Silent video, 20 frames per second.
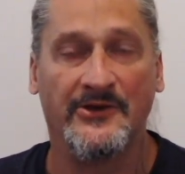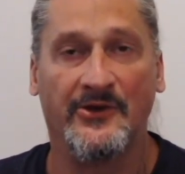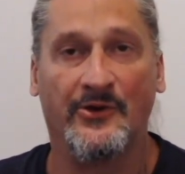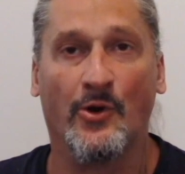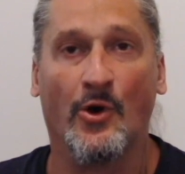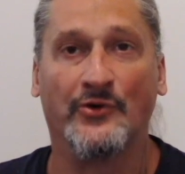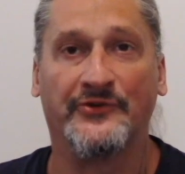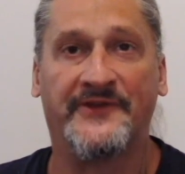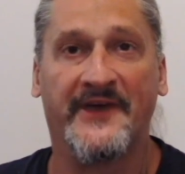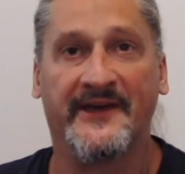
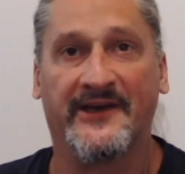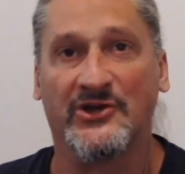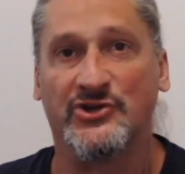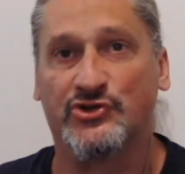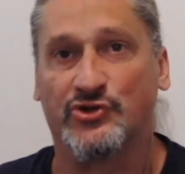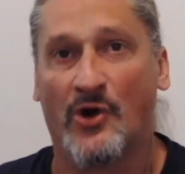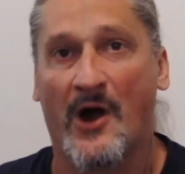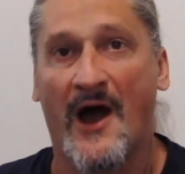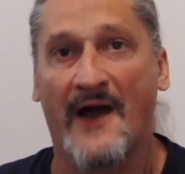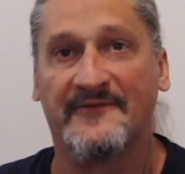You go take
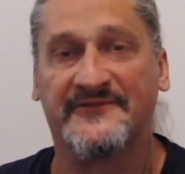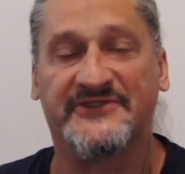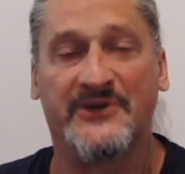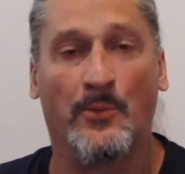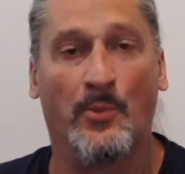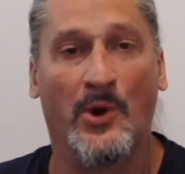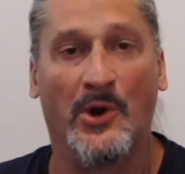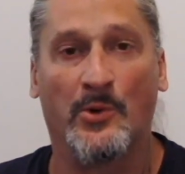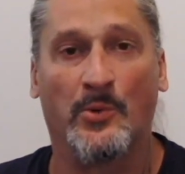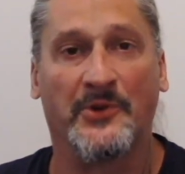a drive
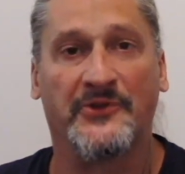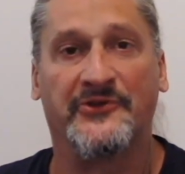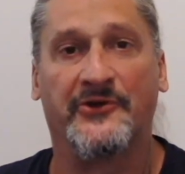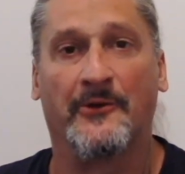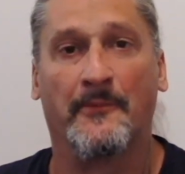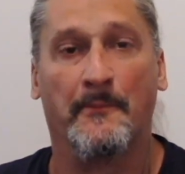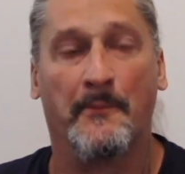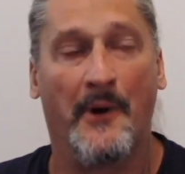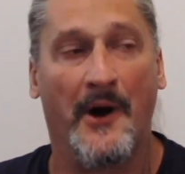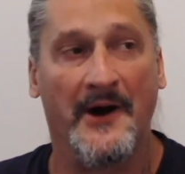somewhere
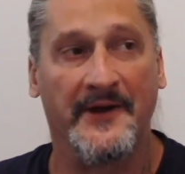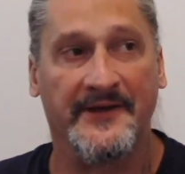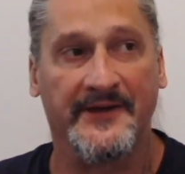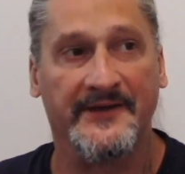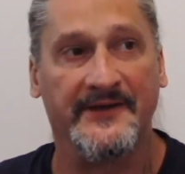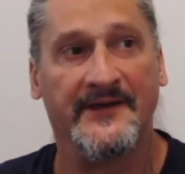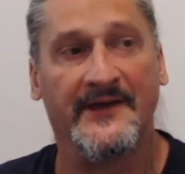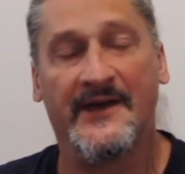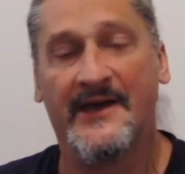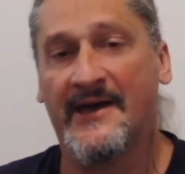with your
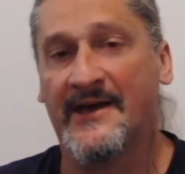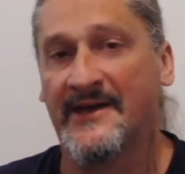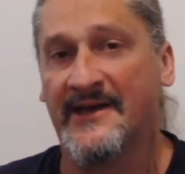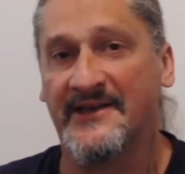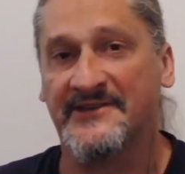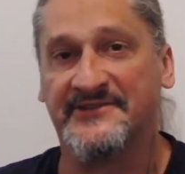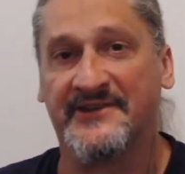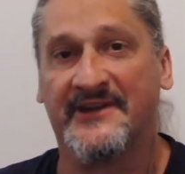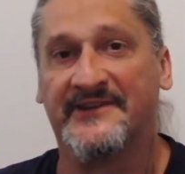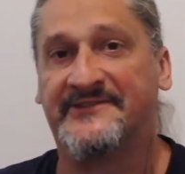buddy.
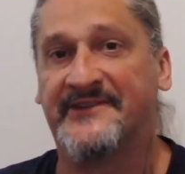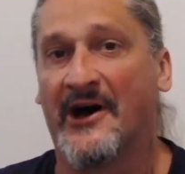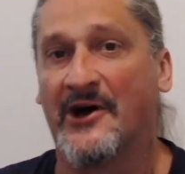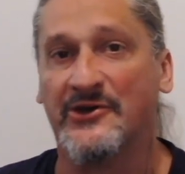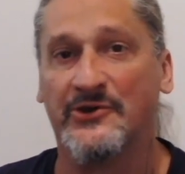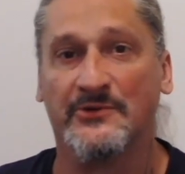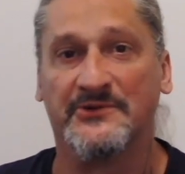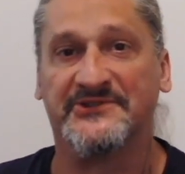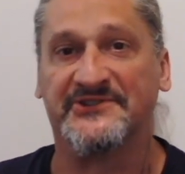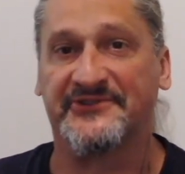He's going to
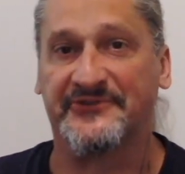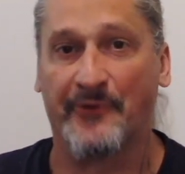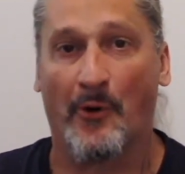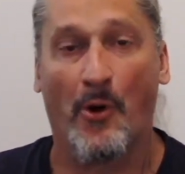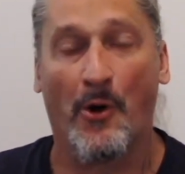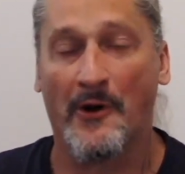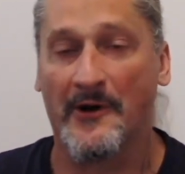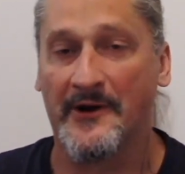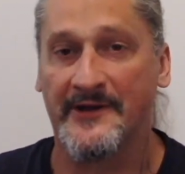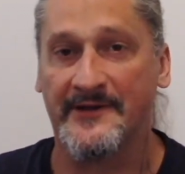tell you a
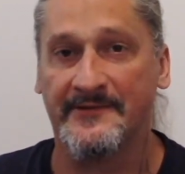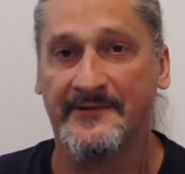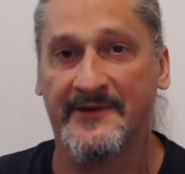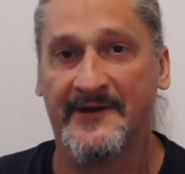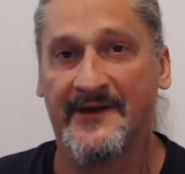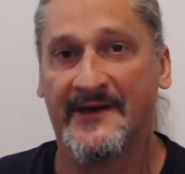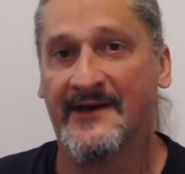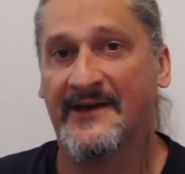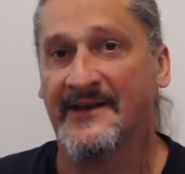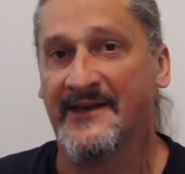story
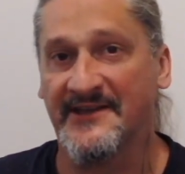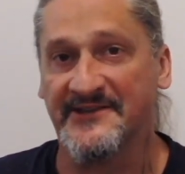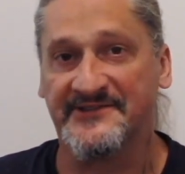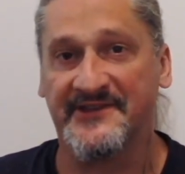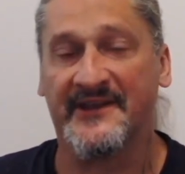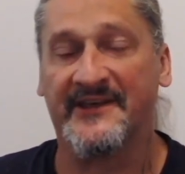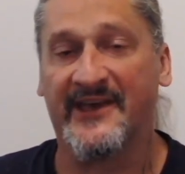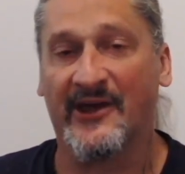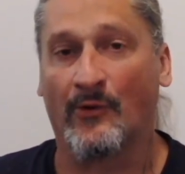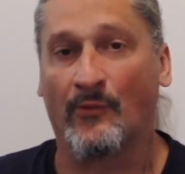
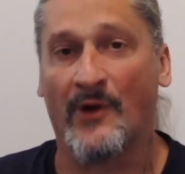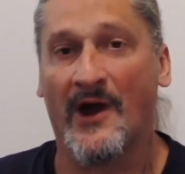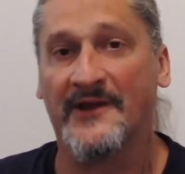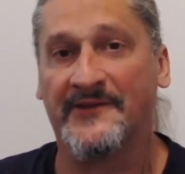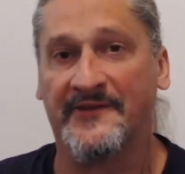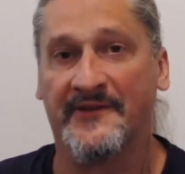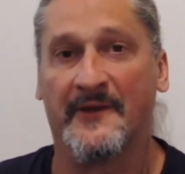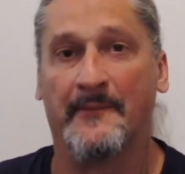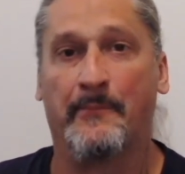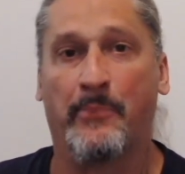He's going to get
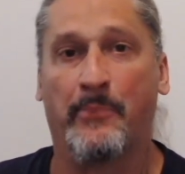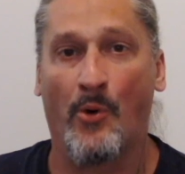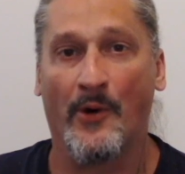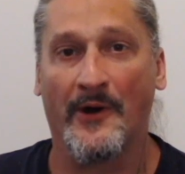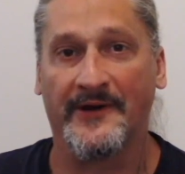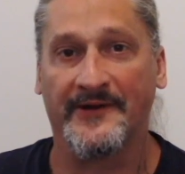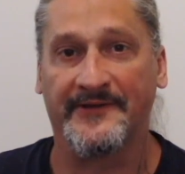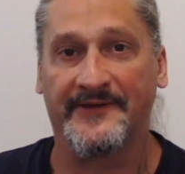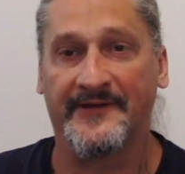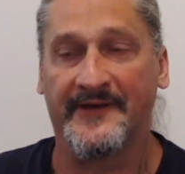right
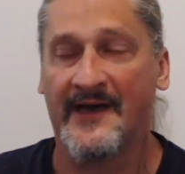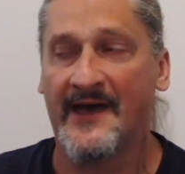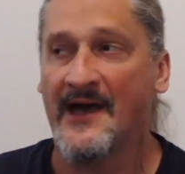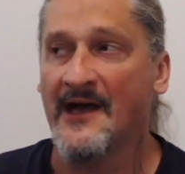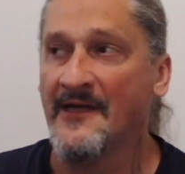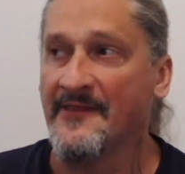point.